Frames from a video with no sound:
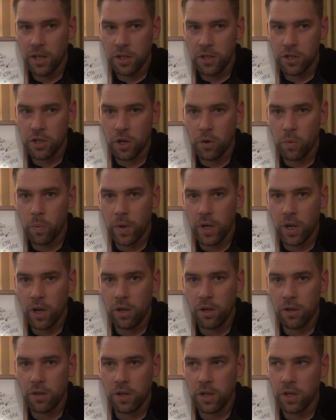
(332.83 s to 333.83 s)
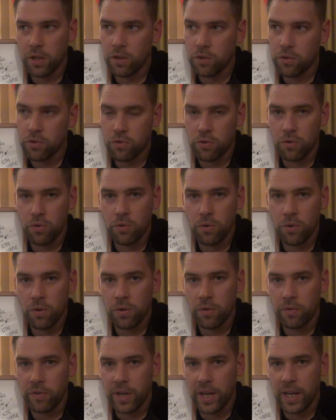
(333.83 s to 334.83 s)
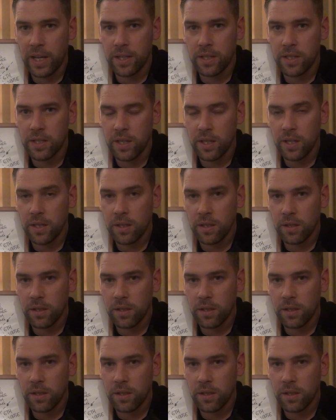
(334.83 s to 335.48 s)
So we are looking through reality